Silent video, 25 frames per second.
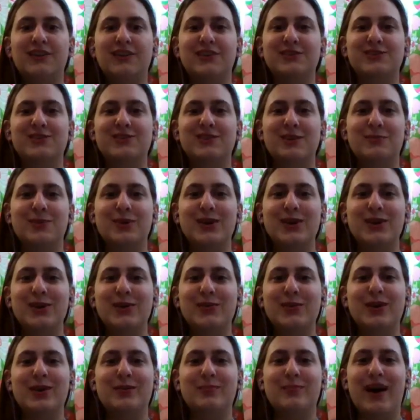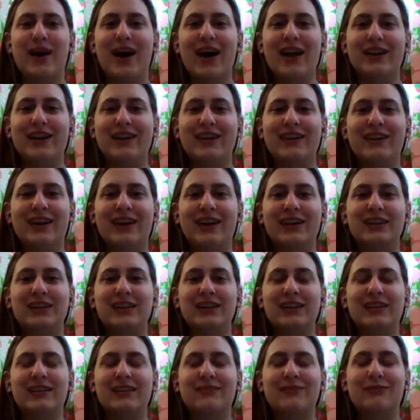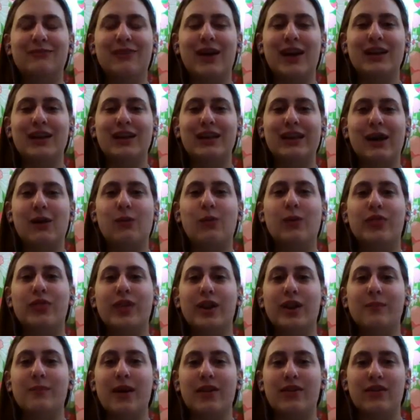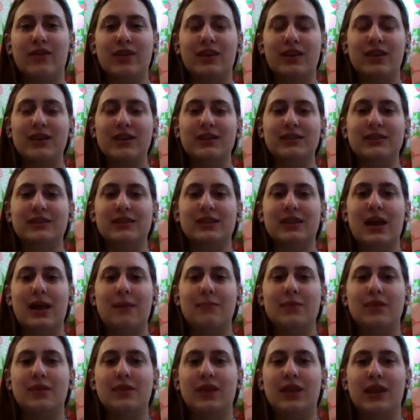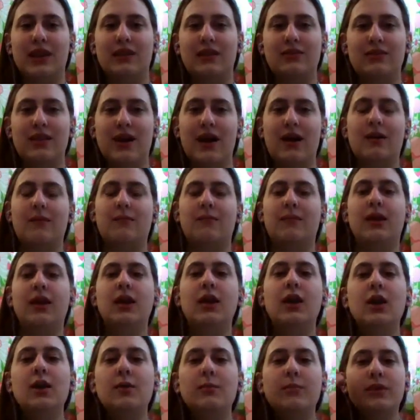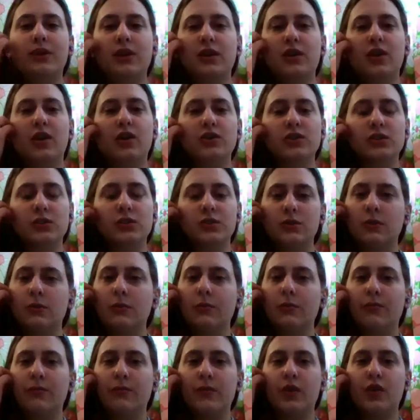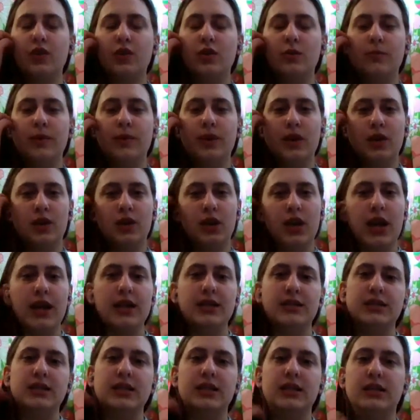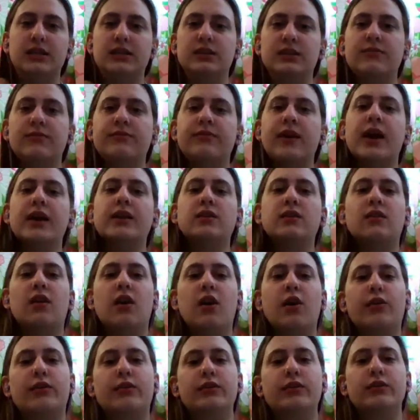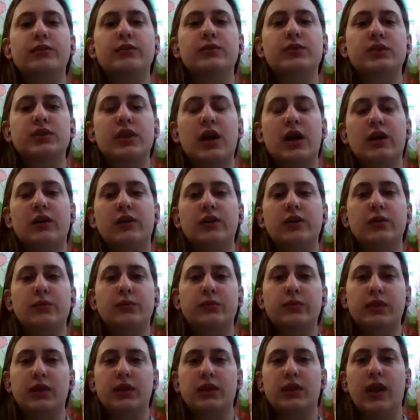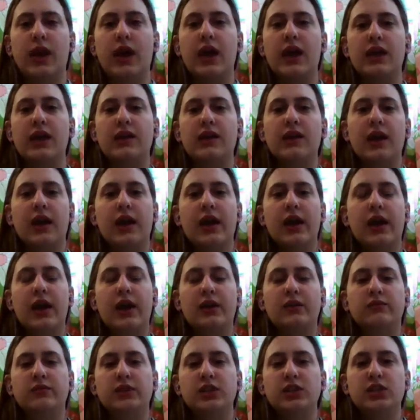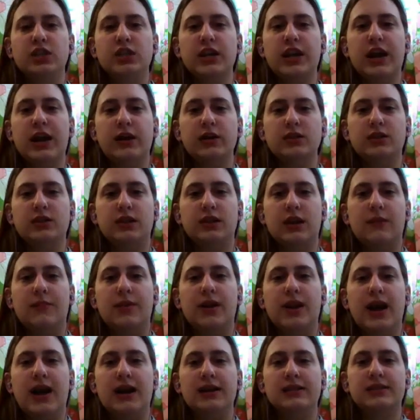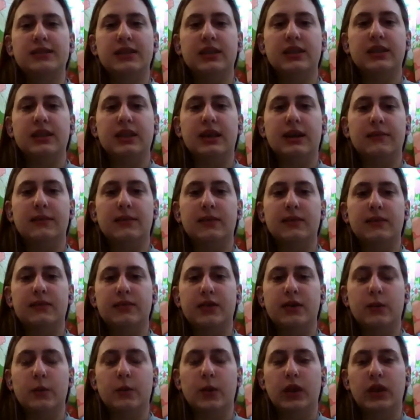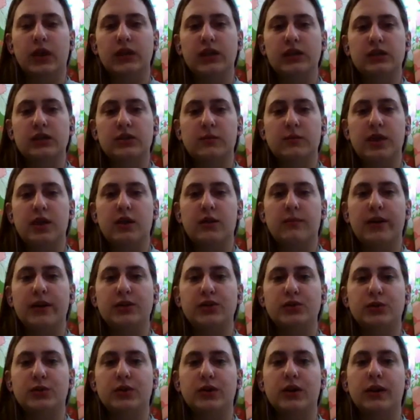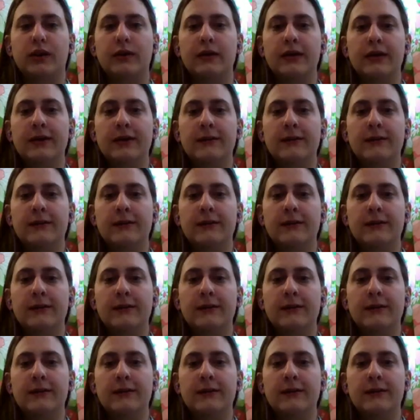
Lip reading: someone you admire, and finding out what their method is and emulating them. But it also could be a good idea to find an author whose style you really like and reaching out to them and asking them if they're willing to be your mentor.